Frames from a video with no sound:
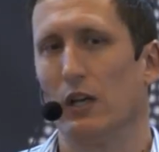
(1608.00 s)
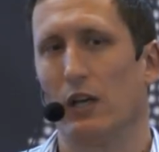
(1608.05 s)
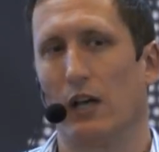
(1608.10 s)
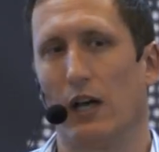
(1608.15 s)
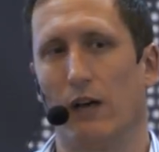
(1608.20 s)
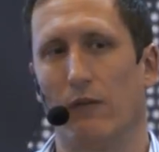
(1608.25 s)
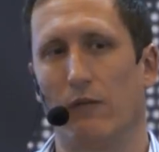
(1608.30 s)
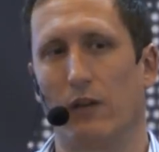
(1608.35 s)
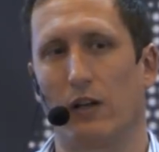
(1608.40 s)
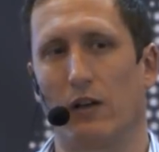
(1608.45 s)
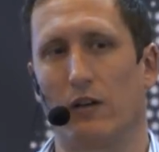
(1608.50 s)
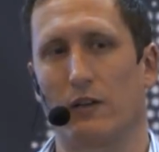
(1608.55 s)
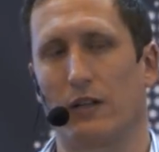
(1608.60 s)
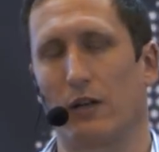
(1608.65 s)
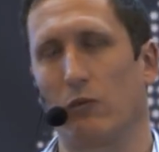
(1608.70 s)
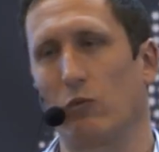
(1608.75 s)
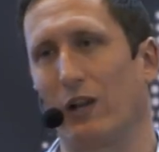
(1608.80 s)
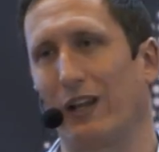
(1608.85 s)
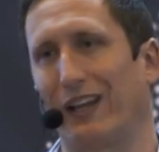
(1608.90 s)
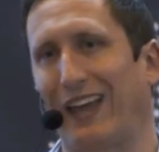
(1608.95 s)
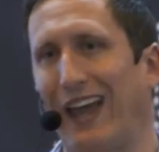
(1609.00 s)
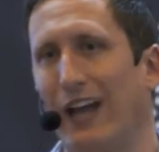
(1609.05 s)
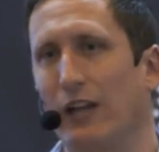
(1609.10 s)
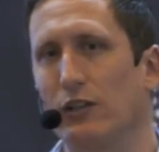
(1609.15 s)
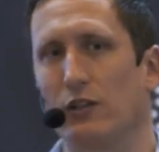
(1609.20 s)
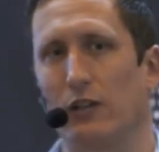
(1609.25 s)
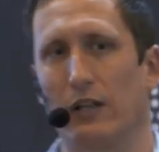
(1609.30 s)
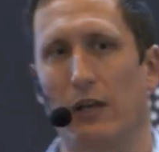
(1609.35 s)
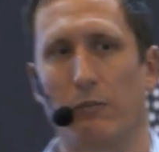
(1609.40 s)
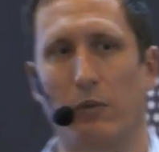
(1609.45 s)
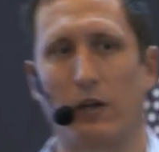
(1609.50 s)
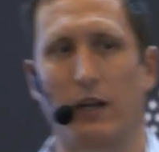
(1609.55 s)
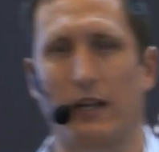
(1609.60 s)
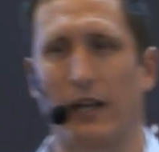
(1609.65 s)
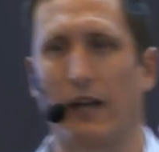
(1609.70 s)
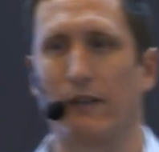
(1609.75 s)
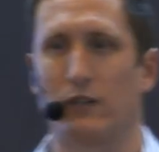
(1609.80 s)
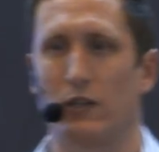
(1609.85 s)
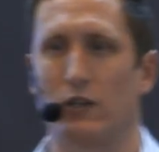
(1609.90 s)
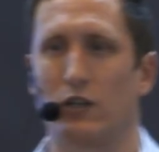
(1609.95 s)
And I was like, well, I can do that, but I'd
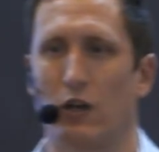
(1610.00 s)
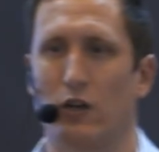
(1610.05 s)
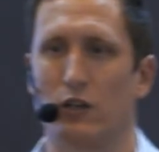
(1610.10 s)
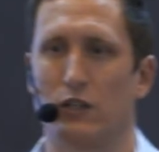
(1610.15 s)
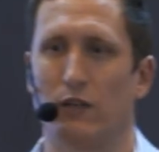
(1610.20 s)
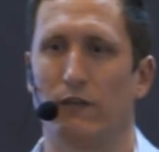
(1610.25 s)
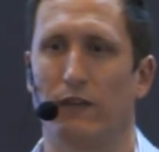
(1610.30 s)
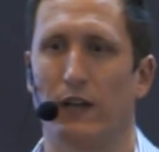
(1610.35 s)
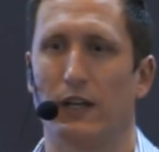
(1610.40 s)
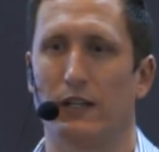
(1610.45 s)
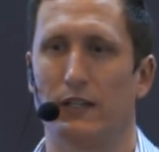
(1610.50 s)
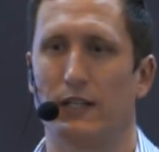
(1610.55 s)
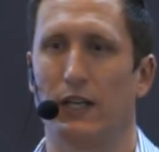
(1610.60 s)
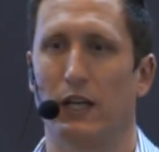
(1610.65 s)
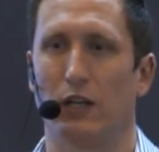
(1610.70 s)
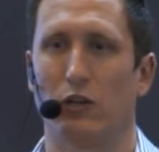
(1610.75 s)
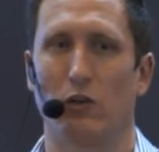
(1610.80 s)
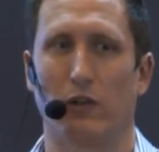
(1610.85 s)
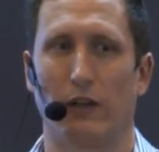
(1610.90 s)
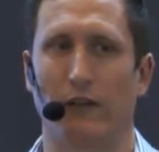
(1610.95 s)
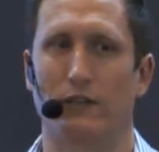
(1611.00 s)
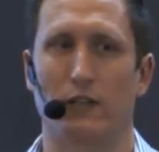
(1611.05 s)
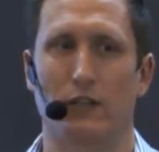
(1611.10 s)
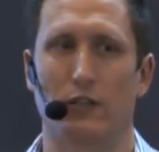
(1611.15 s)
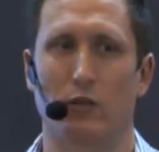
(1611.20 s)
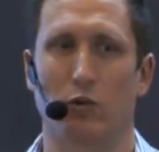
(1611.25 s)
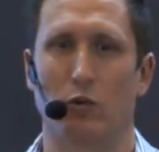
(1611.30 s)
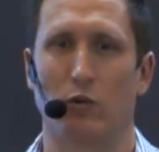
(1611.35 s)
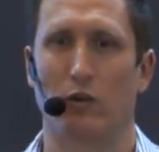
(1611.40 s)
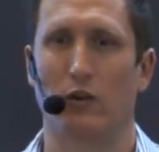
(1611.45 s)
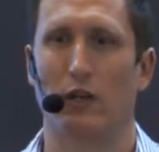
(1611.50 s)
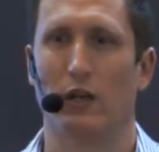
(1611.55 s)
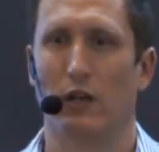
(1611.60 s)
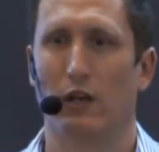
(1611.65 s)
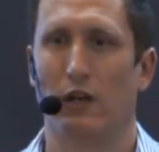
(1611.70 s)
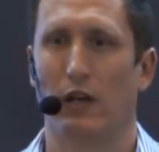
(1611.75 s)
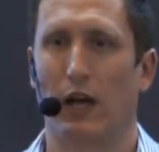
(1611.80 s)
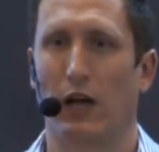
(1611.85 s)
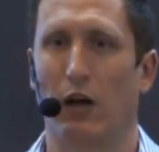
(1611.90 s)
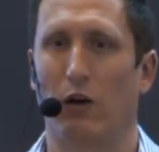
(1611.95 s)
have to charge you VAT, and you'll have to sort
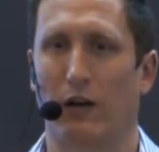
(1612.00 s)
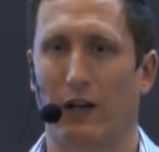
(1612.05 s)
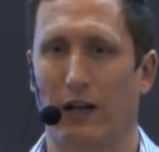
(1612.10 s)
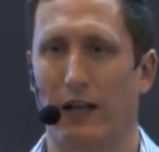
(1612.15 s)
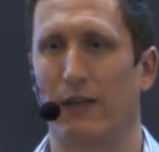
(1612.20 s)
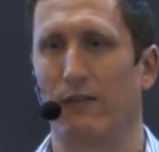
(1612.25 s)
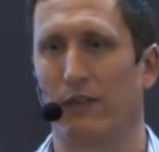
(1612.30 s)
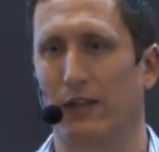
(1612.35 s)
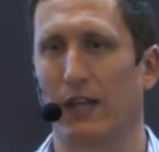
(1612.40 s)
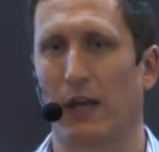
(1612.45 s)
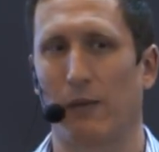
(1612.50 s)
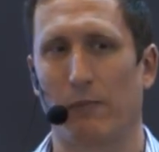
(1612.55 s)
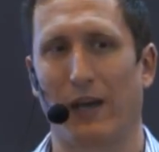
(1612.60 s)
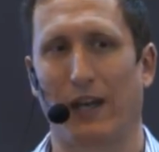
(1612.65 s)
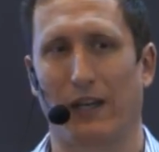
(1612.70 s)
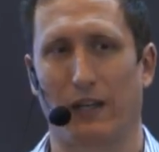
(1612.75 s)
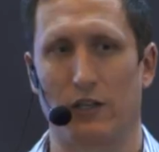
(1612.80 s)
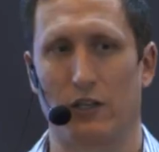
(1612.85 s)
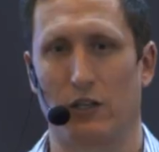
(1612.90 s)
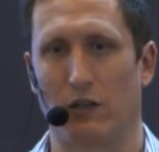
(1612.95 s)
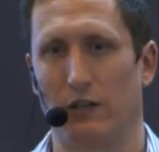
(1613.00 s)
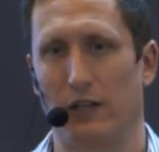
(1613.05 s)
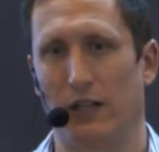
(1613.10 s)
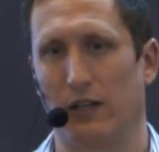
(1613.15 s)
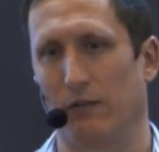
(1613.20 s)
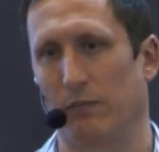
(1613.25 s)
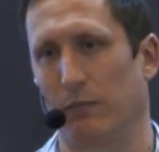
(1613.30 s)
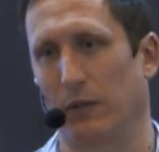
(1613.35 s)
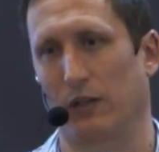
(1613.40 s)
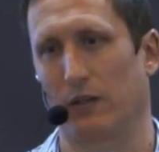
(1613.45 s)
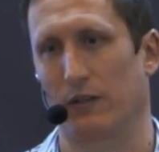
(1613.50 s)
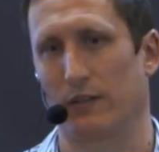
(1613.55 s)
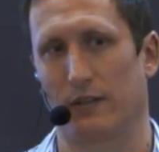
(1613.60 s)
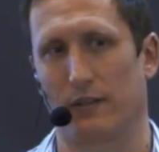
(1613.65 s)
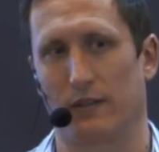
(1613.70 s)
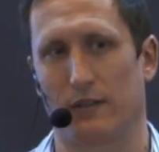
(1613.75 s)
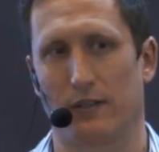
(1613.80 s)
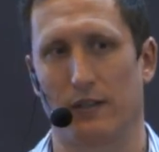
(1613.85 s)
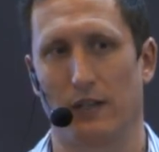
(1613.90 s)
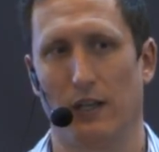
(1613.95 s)
out claiming that back as you leave,
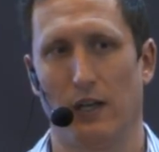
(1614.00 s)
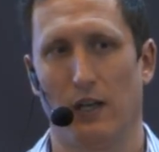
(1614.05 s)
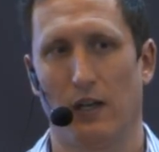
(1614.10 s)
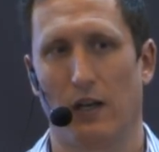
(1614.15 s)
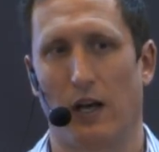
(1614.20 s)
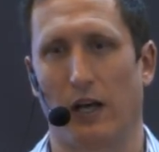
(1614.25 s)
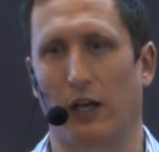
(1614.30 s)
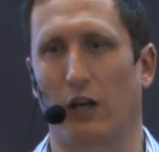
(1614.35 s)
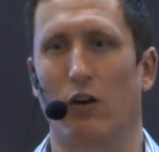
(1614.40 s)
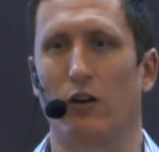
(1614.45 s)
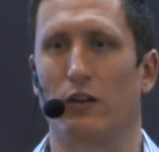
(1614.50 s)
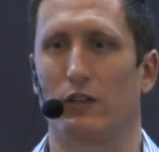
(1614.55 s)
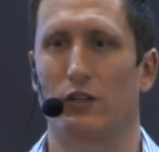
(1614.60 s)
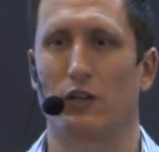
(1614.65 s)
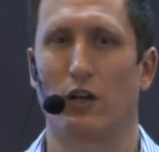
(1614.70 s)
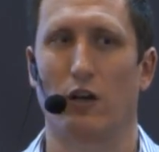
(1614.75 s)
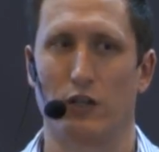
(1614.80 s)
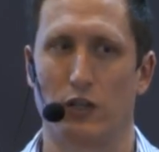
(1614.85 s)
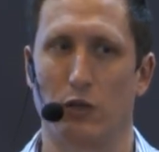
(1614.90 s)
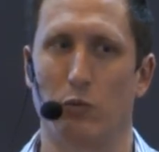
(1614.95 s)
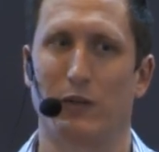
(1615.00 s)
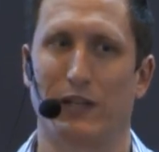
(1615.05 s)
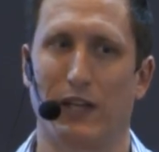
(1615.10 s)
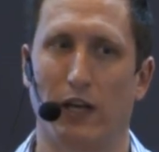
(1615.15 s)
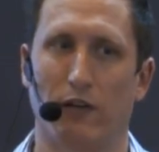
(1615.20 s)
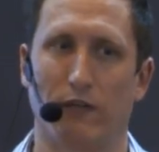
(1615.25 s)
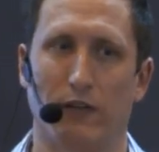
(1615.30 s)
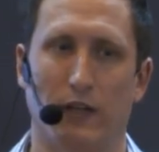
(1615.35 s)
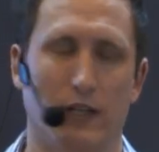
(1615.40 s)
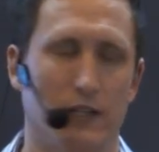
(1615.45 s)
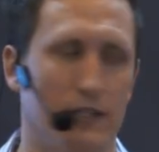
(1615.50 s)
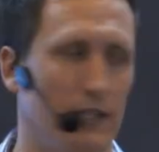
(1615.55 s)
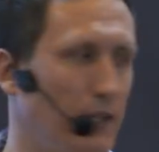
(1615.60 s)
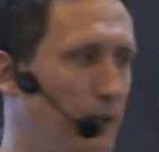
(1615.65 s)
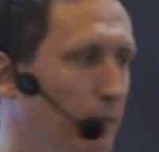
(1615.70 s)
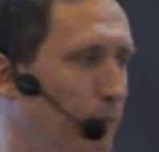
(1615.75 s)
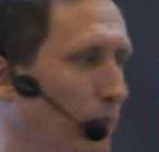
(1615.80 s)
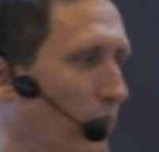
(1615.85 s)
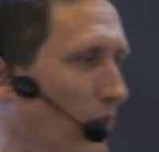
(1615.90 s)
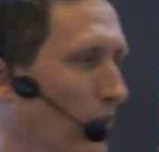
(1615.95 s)
because I can't charge you without VAT.